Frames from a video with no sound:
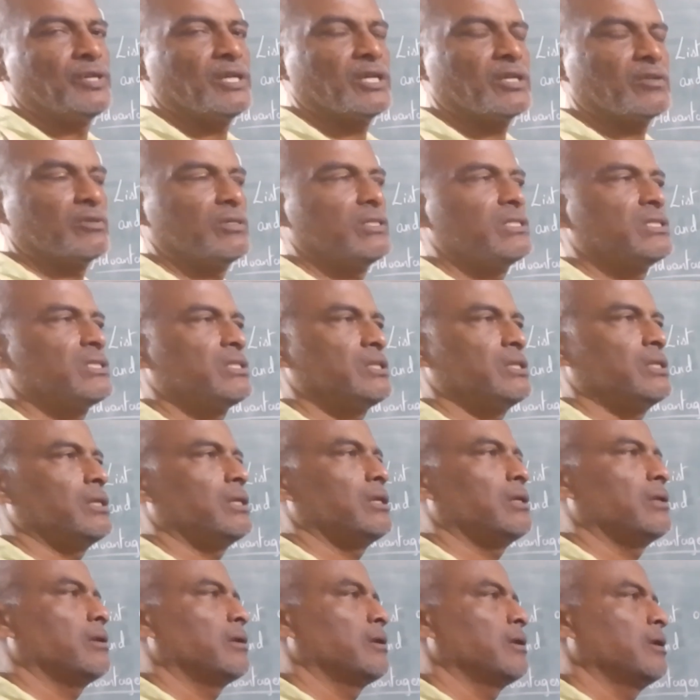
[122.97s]

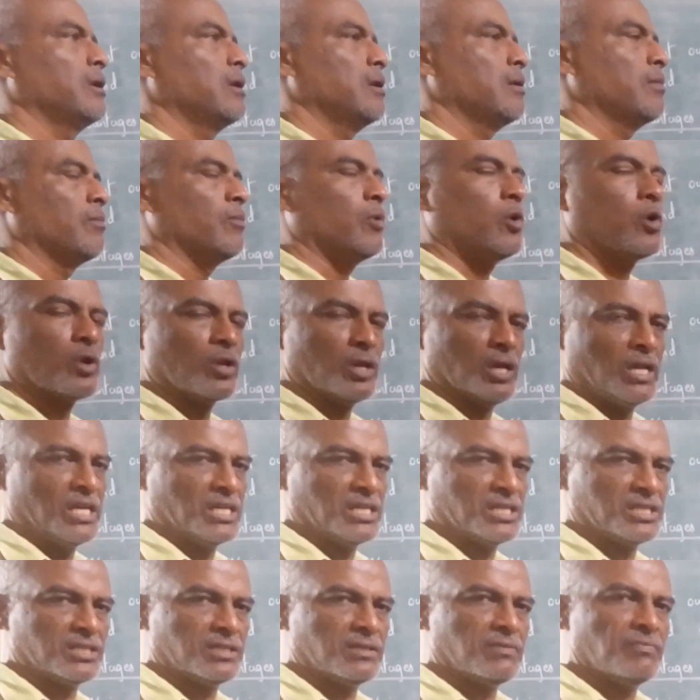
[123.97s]
frequency
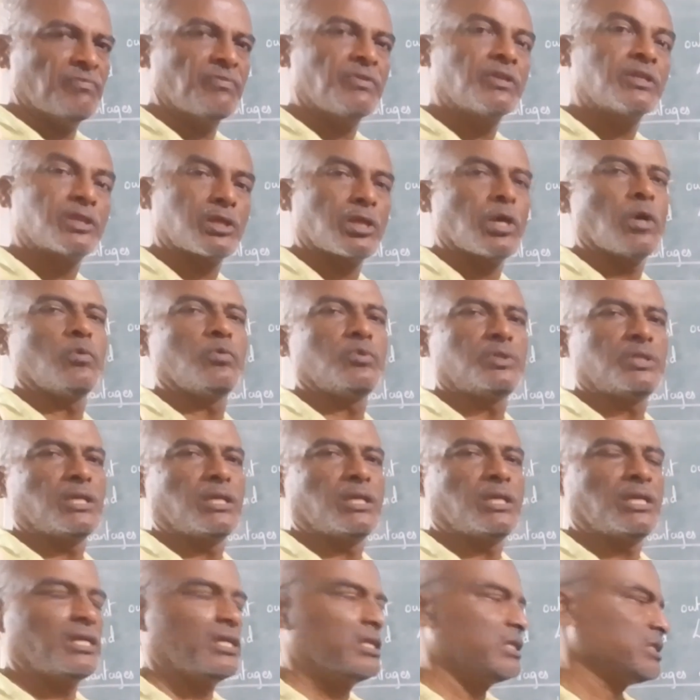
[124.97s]
modulation without
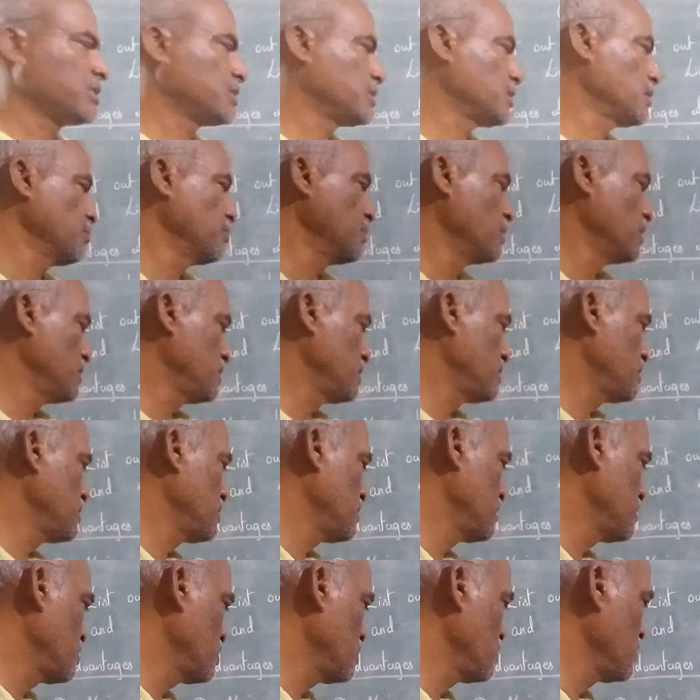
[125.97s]
any disturbance.
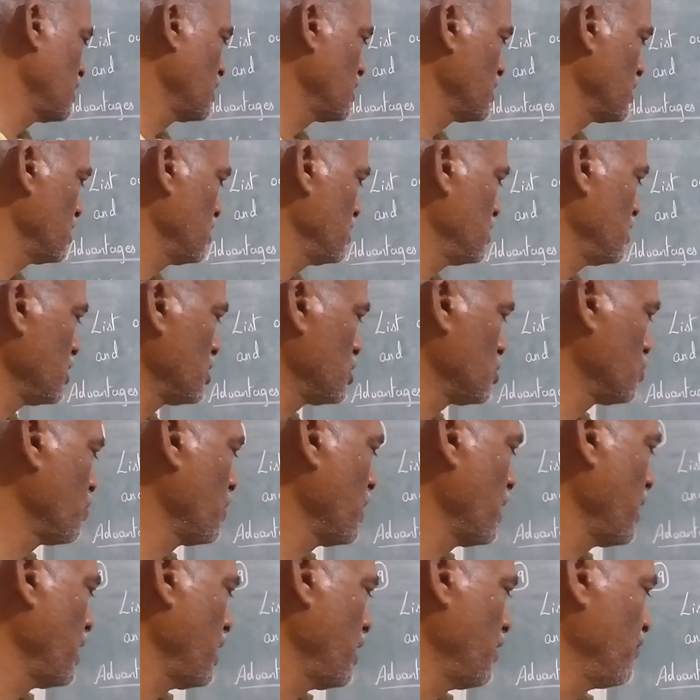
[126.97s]
So
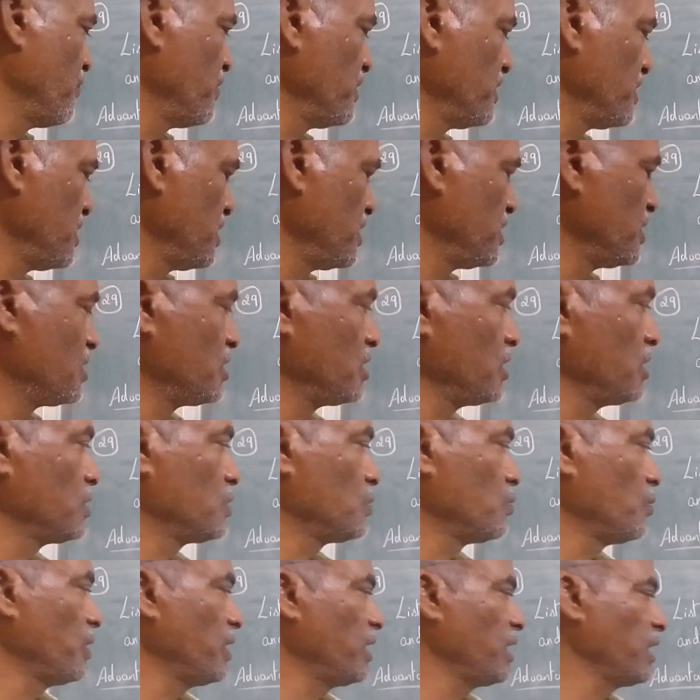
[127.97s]
that's why
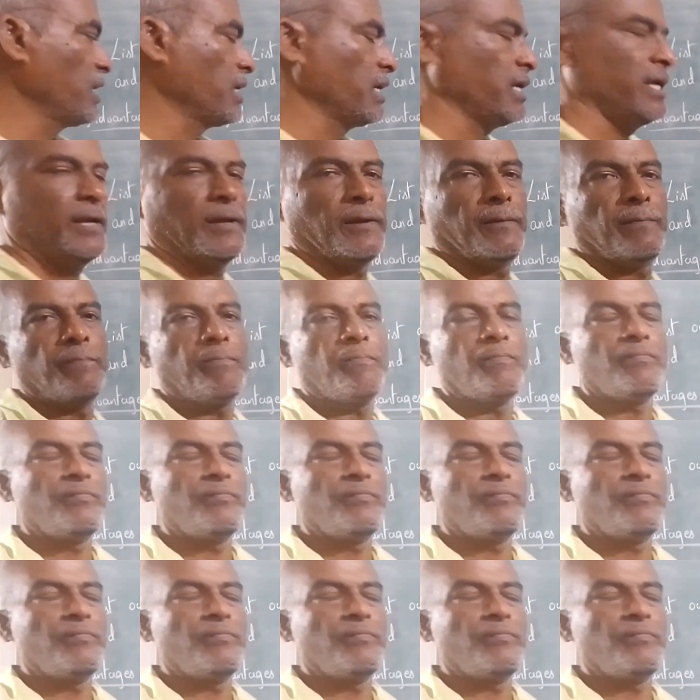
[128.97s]
efficiency is very high.